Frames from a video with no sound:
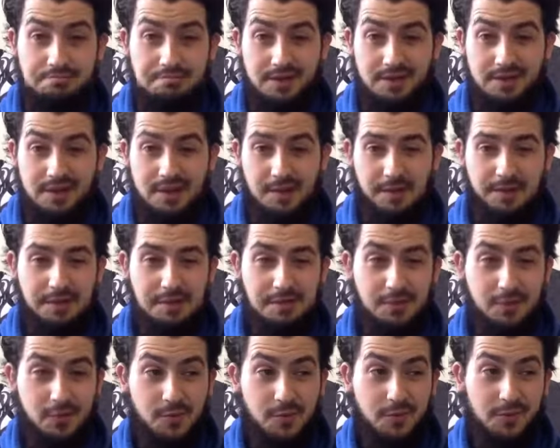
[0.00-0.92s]
I think
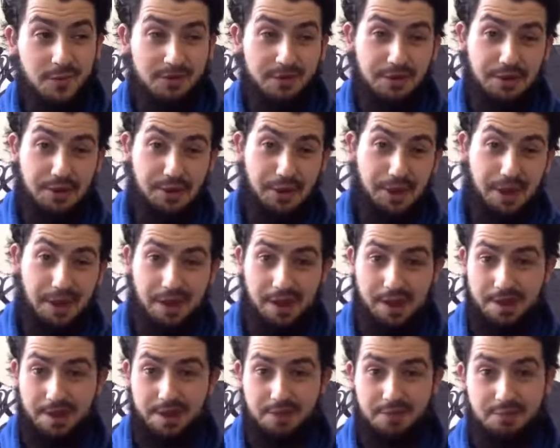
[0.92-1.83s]
most people in the UK
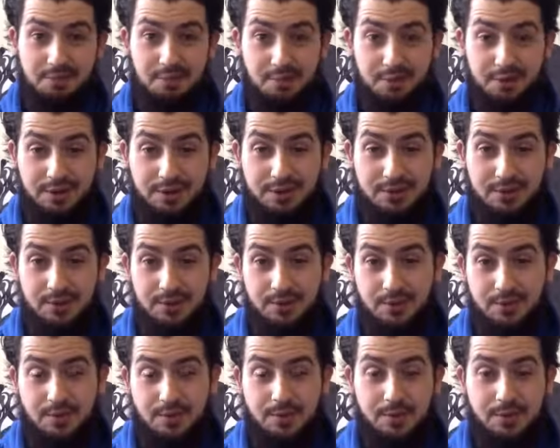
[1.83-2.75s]
are kind of born
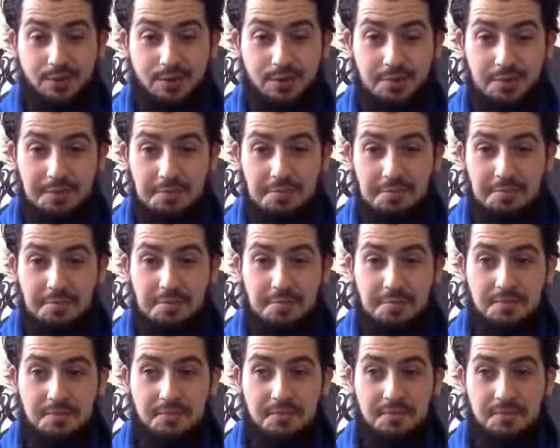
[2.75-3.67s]
into
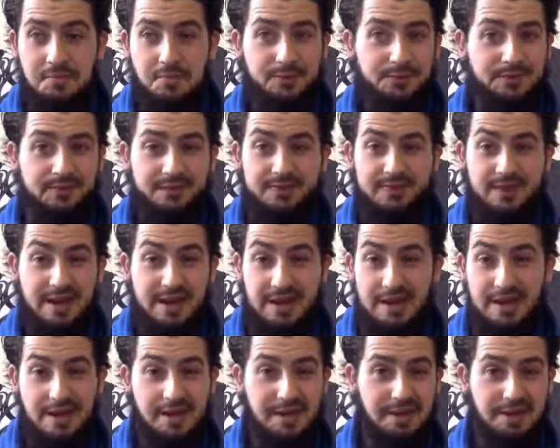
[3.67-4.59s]
some sort of
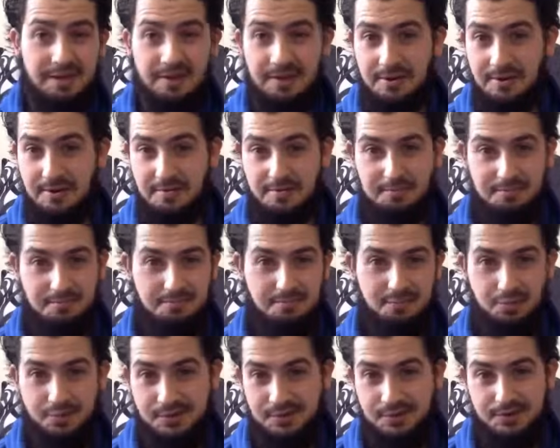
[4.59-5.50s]
vague
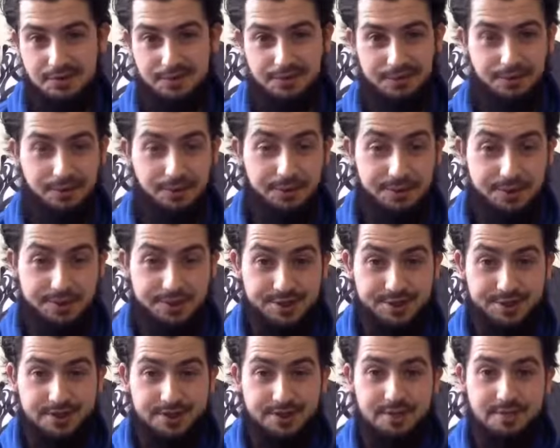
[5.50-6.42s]
Protestant
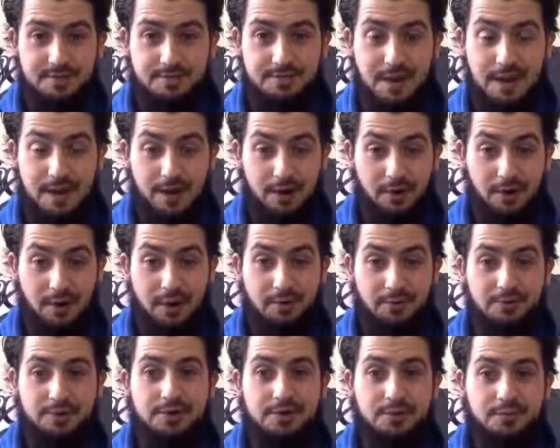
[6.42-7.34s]
Christian
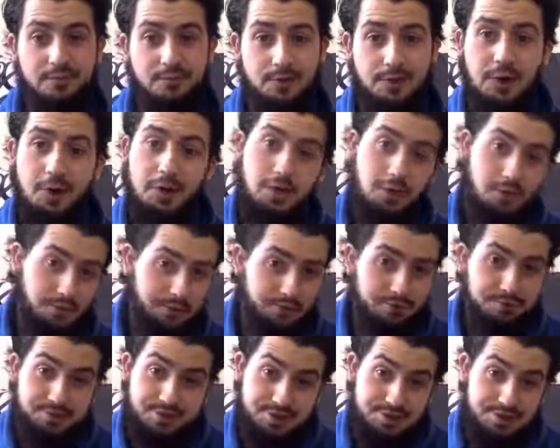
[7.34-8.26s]
background, and we know that we're
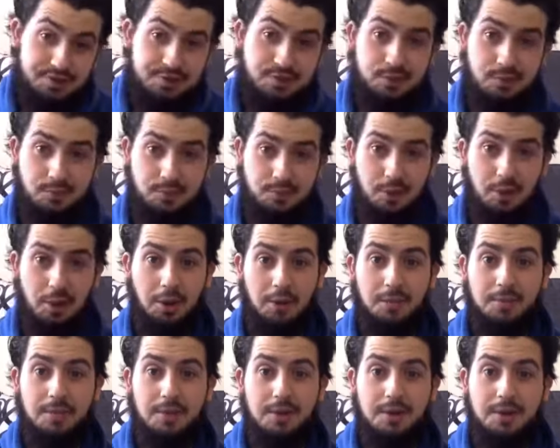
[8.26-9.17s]
Christians, but
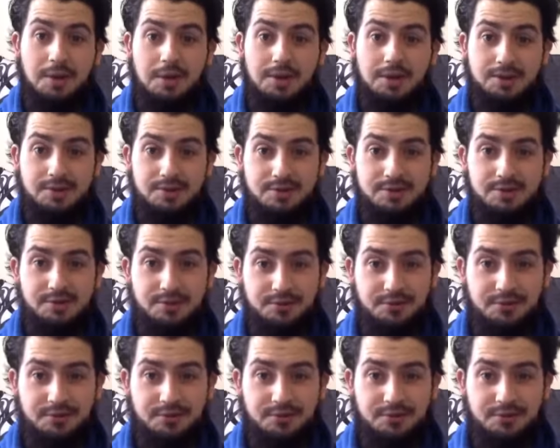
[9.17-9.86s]
it's